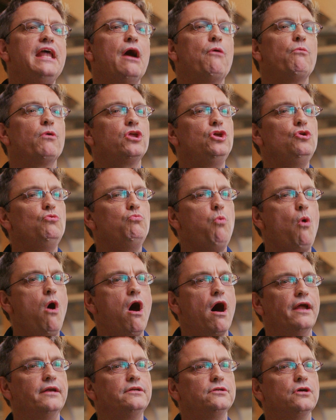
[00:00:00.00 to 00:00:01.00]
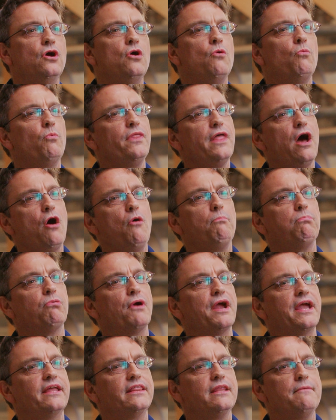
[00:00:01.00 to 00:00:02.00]
the network you want without
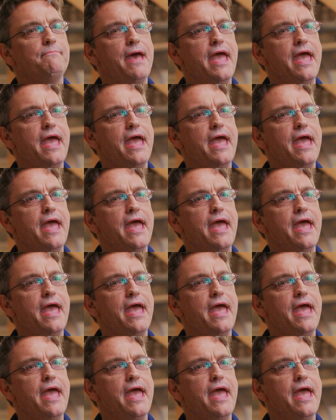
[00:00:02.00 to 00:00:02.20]
breaking the